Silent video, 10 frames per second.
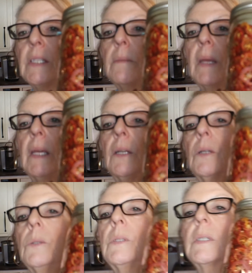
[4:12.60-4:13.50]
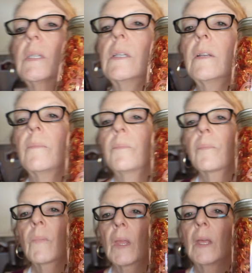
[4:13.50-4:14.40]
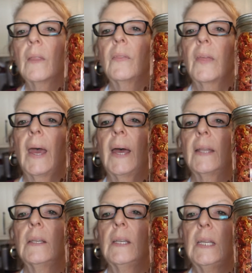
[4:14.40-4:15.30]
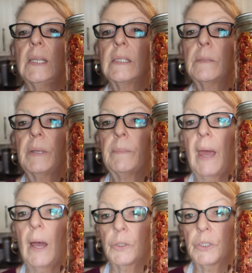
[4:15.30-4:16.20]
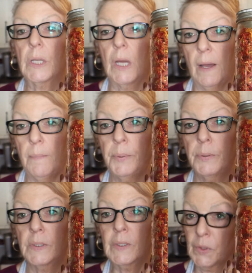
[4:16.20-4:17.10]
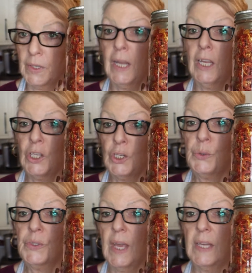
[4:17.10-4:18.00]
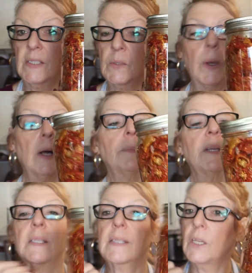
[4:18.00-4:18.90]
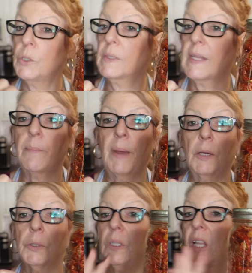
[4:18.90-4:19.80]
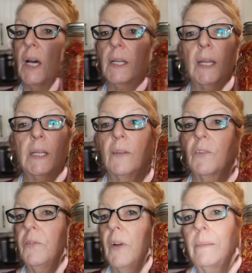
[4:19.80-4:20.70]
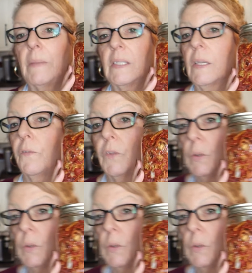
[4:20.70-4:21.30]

tomatoes that need to be powdered up so that I can use that as well, because I use that powder a lot. I never find myself